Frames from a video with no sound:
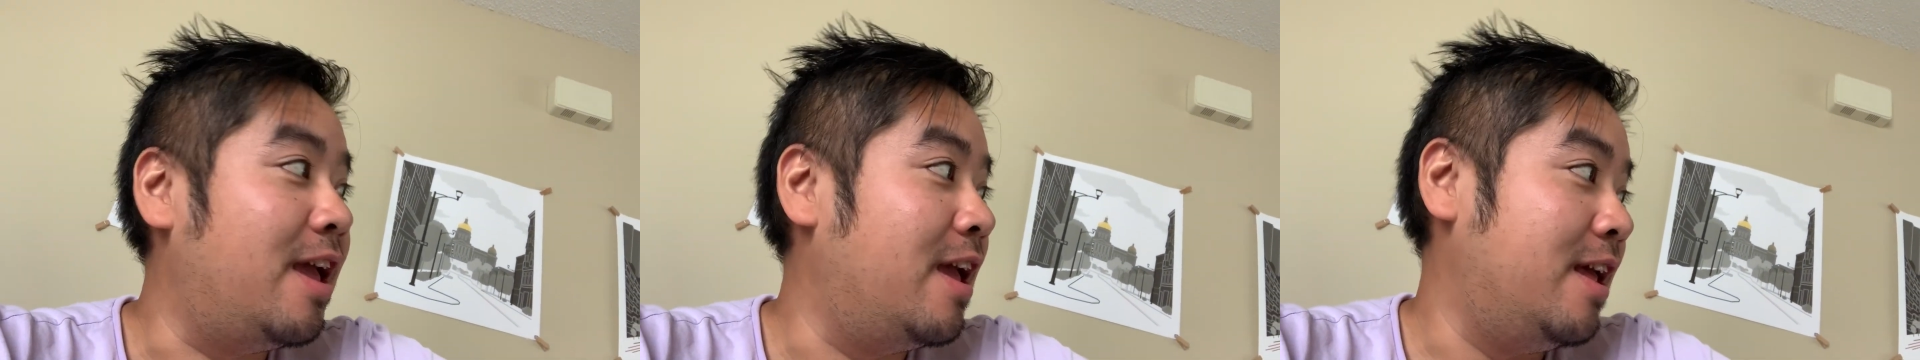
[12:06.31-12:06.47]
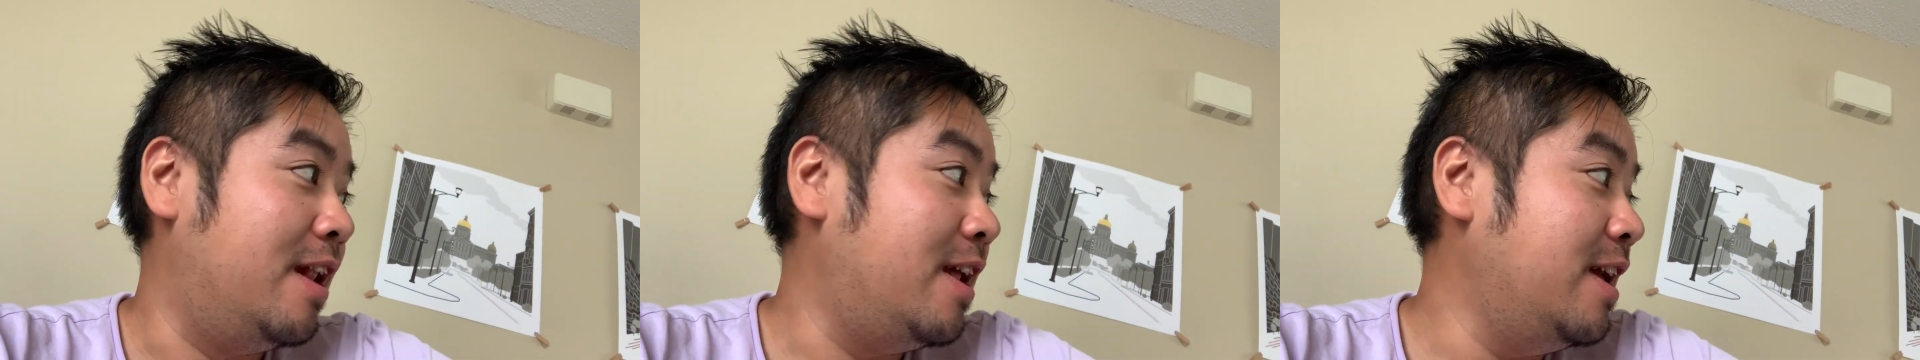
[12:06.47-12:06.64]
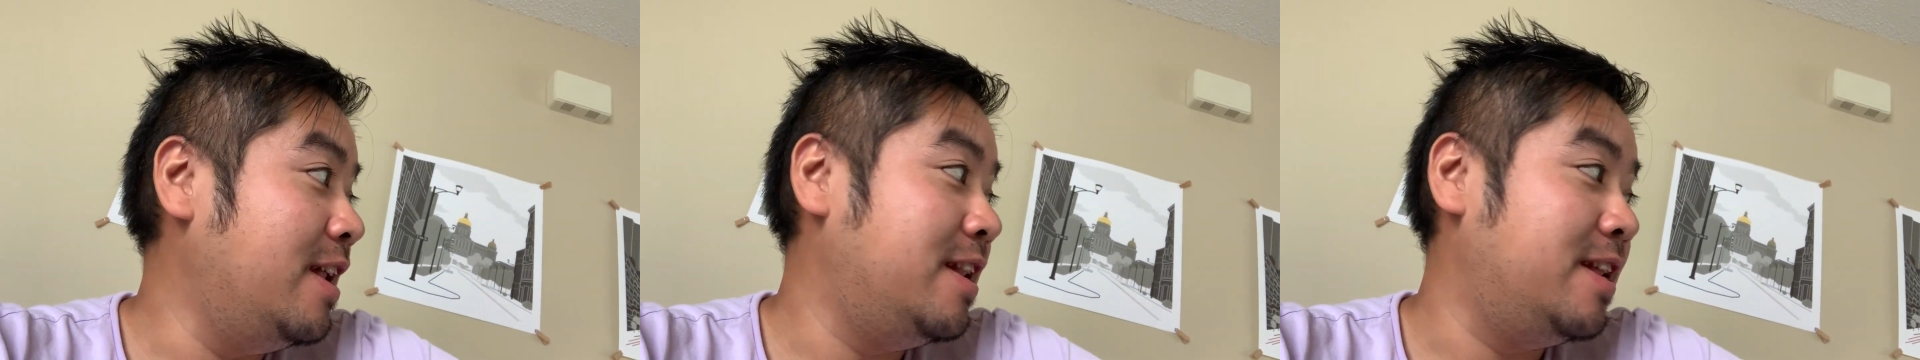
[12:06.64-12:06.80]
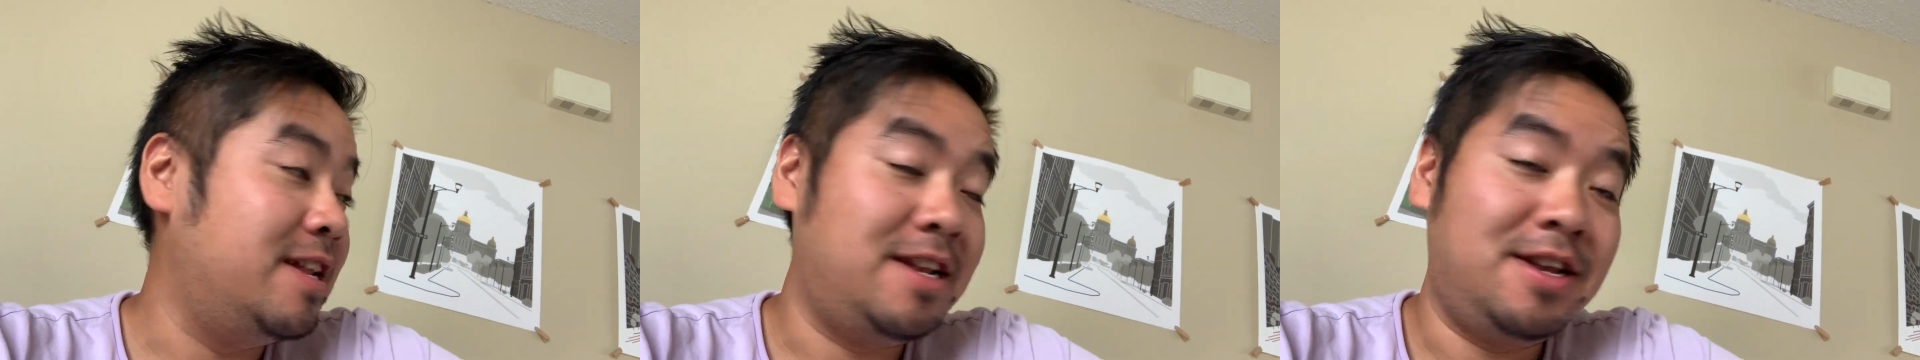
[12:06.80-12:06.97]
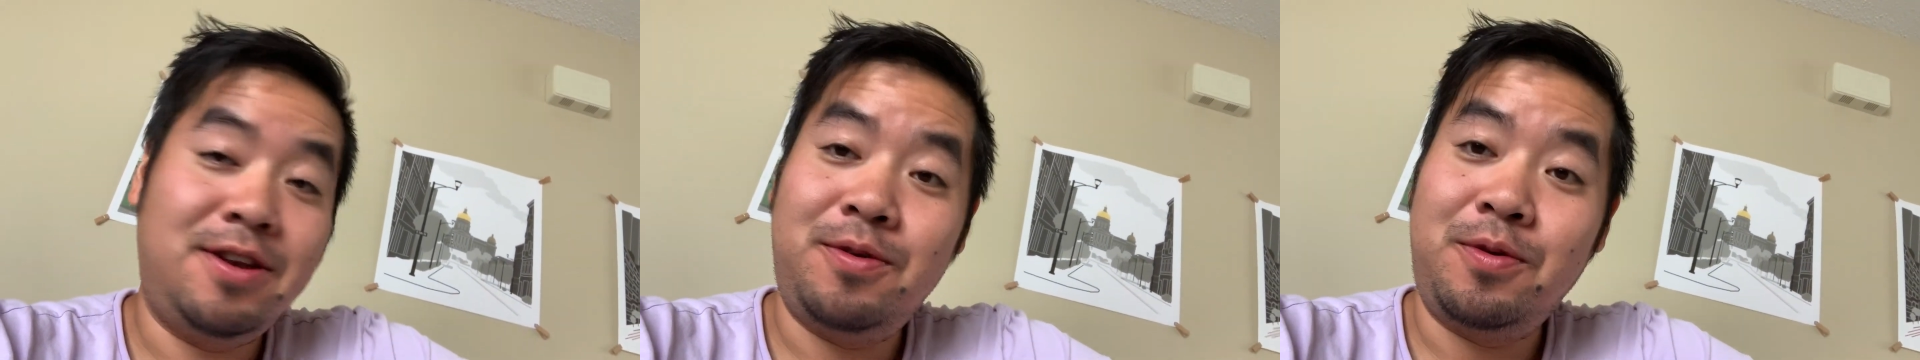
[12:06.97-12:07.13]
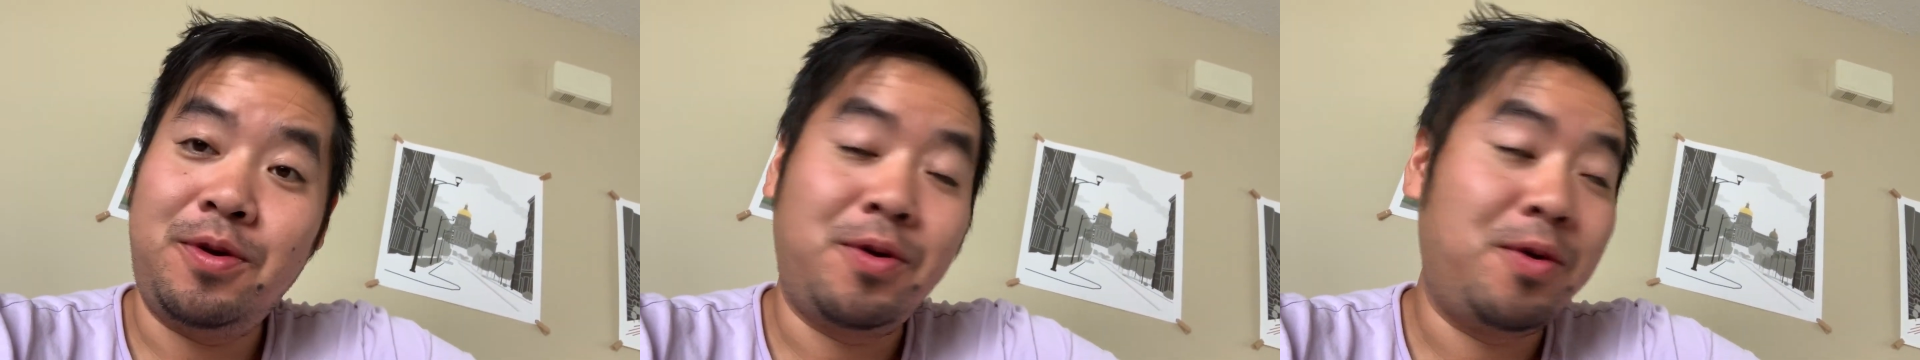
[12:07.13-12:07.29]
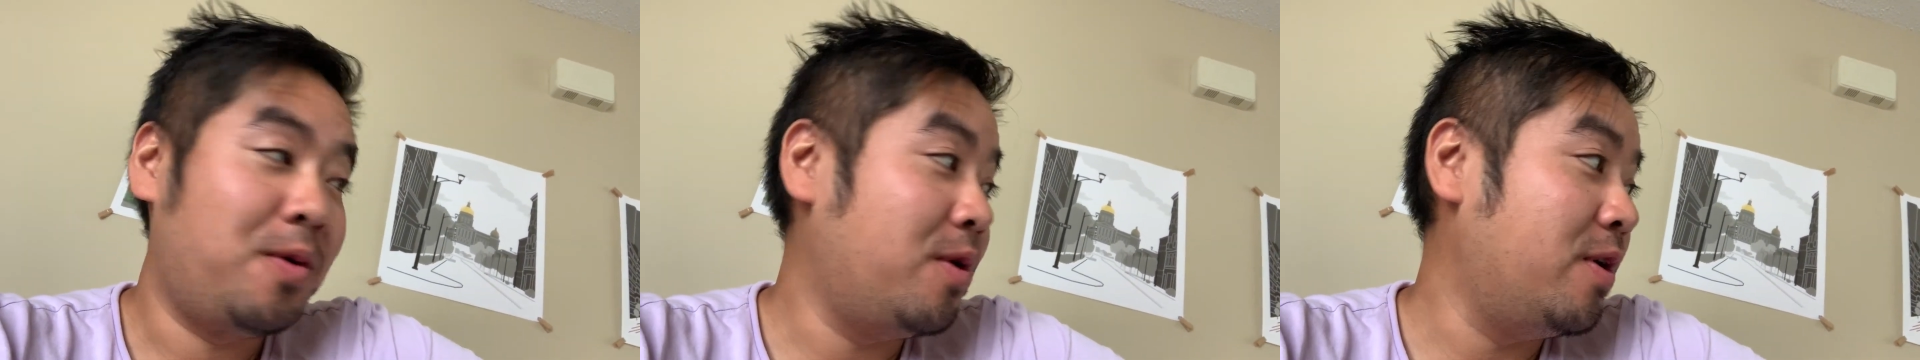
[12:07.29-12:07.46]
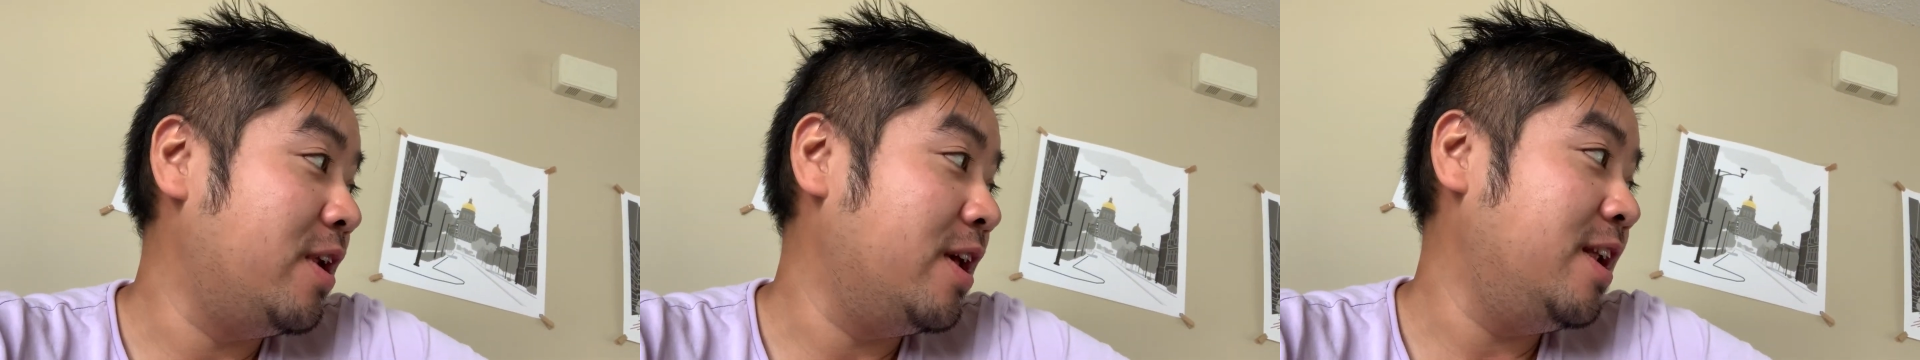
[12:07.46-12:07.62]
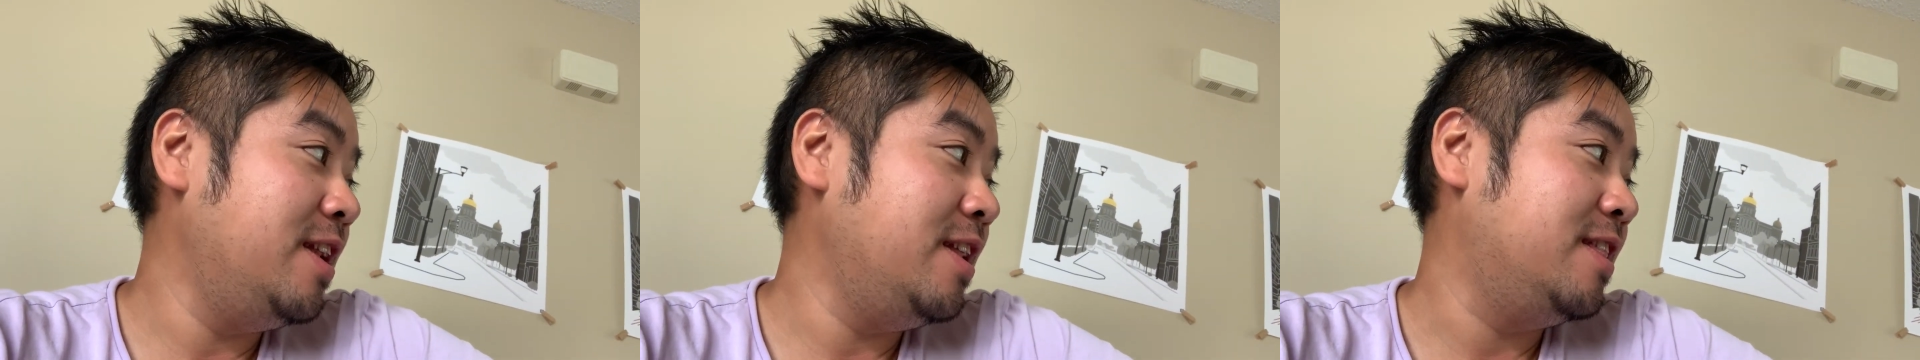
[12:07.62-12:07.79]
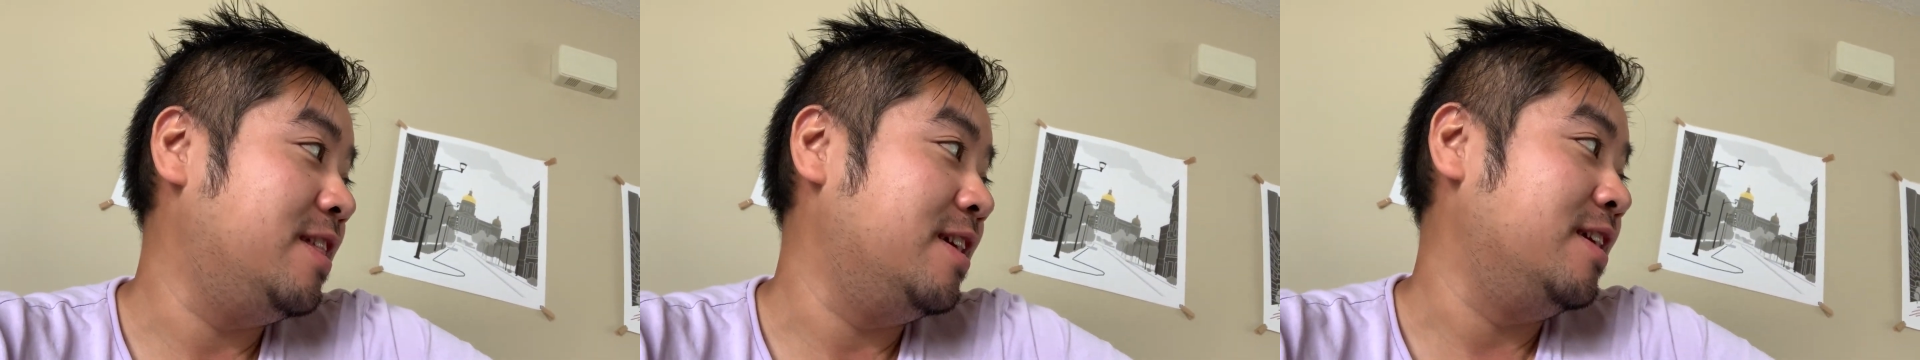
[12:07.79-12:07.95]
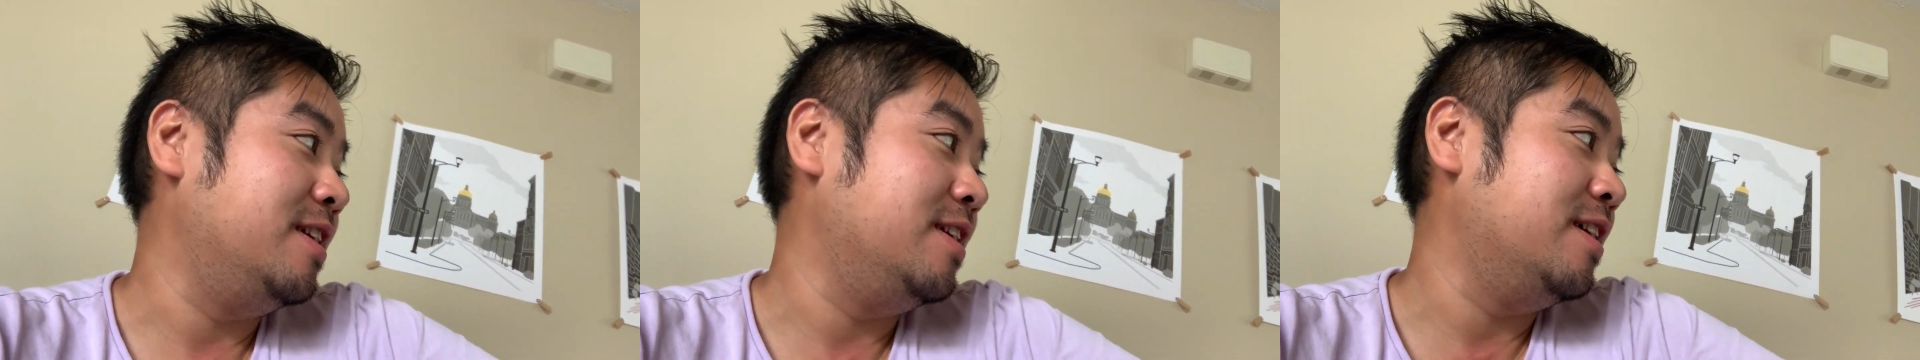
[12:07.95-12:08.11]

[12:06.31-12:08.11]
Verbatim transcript: And I didn't record anything